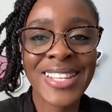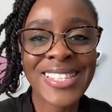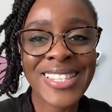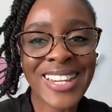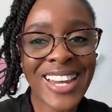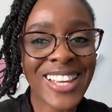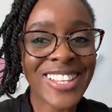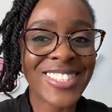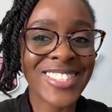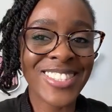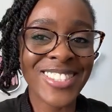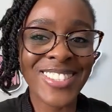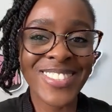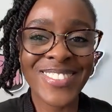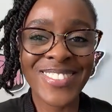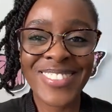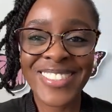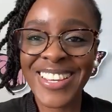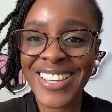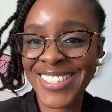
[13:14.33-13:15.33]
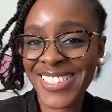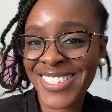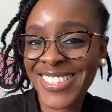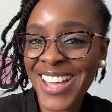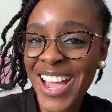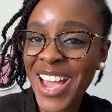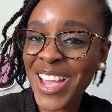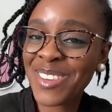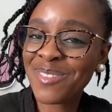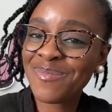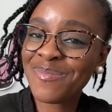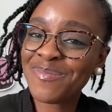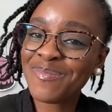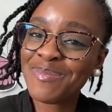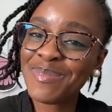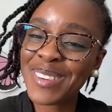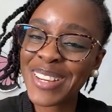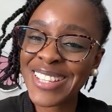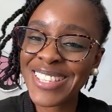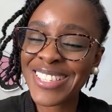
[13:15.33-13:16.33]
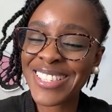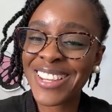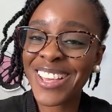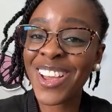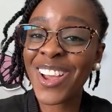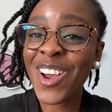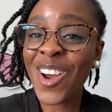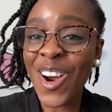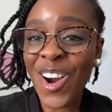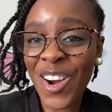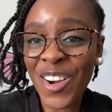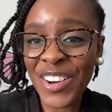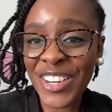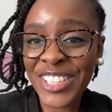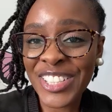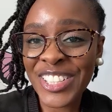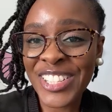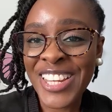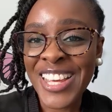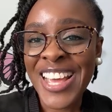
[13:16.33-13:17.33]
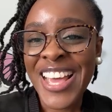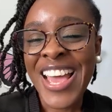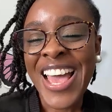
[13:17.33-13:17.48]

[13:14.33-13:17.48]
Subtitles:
Till I see you next time, please stay encouraged